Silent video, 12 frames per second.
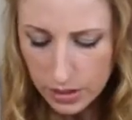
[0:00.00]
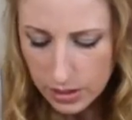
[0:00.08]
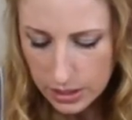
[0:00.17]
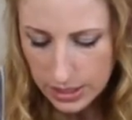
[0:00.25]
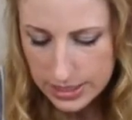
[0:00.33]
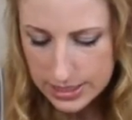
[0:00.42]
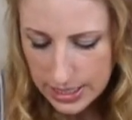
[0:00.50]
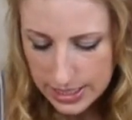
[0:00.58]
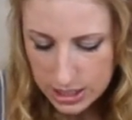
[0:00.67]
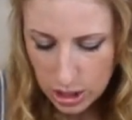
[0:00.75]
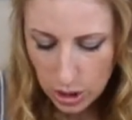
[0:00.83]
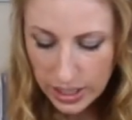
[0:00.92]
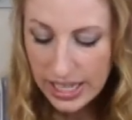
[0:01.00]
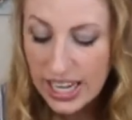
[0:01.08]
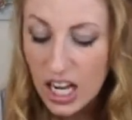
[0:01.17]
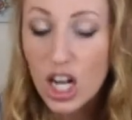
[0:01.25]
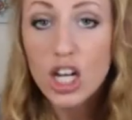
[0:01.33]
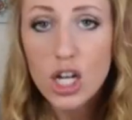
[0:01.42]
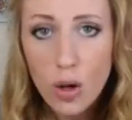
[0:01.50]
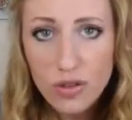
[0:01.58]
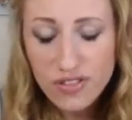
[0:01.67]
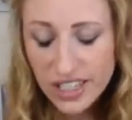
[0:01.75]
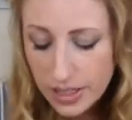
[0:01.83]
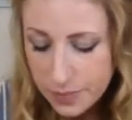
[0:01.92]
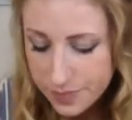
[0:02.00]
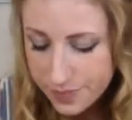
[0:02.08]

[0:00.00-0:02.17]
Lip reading: This is looking loafy.